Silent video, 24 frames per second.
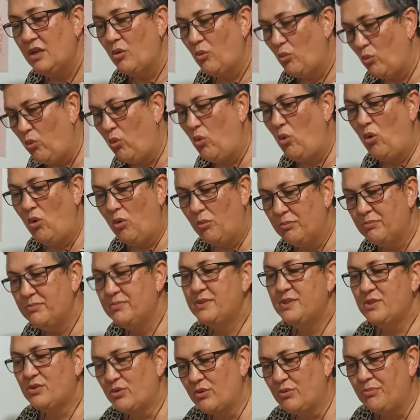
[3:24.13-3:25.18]
warm
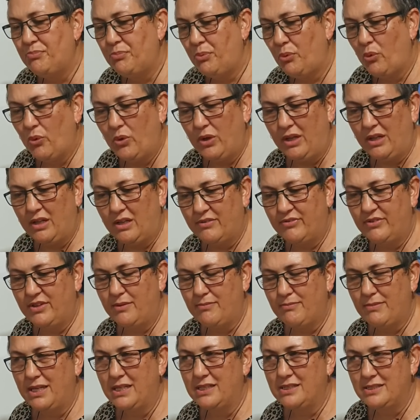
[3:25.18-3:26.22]
sort of boil, if that
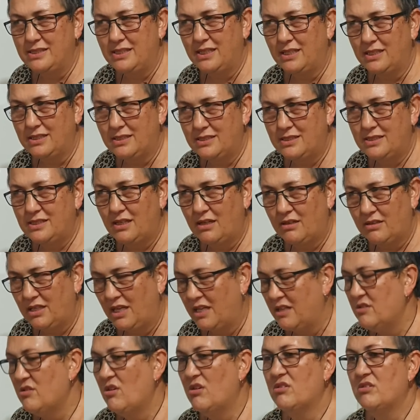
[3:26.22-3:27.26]
makes sense.
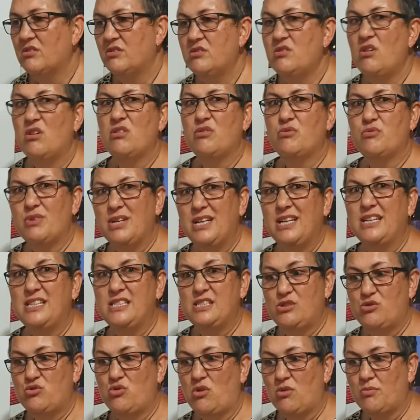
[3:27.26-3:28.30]
Okay, not a really
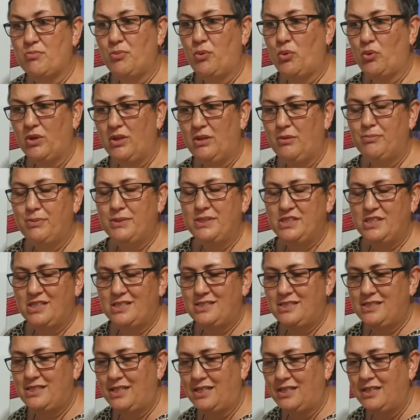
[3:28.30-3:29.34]
strong boil, but
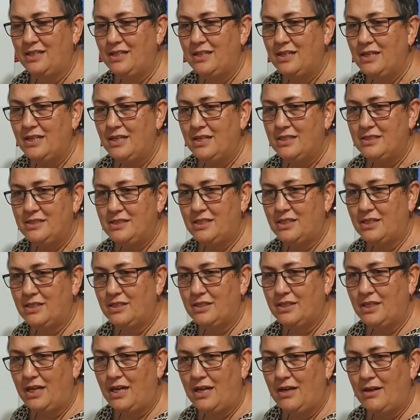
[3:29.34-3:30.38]
just to
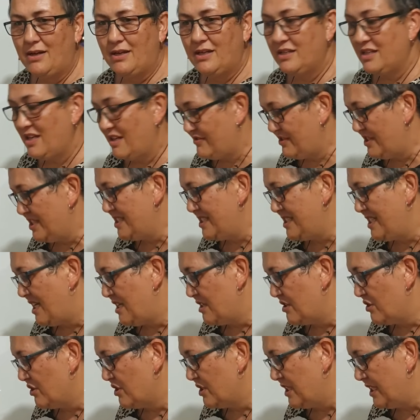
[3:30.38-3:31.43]
enough to
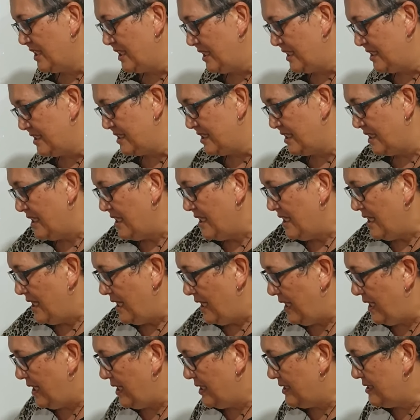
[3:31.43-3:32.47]
start cooking it.
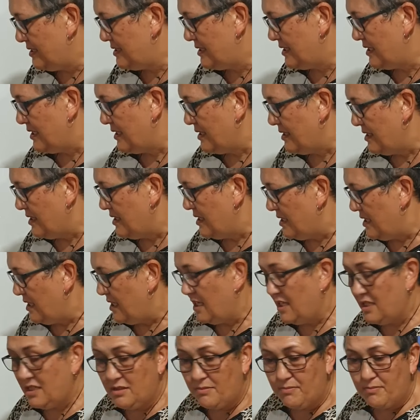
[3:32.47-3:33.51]
And
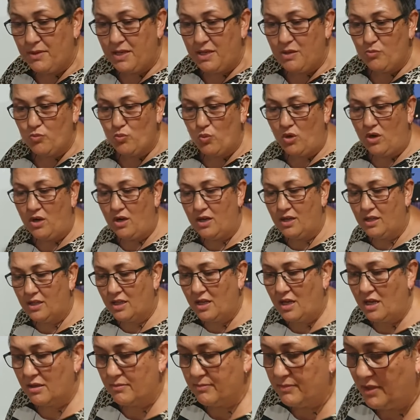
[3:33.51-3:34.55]
in the meanwhile,
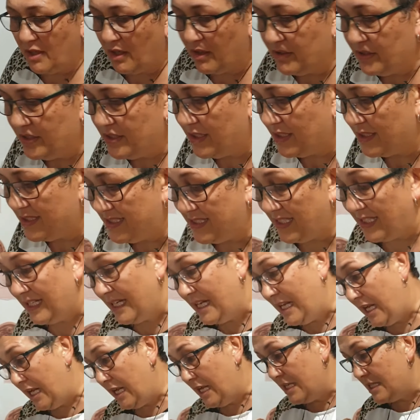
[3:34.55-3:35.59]
I'm going to
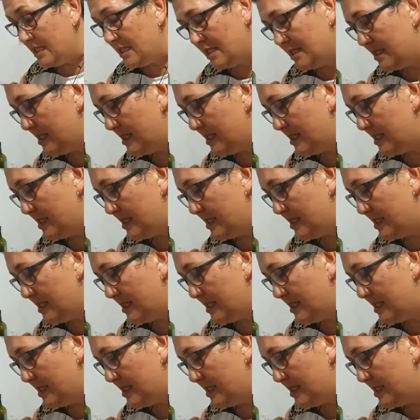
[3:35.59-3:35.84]
select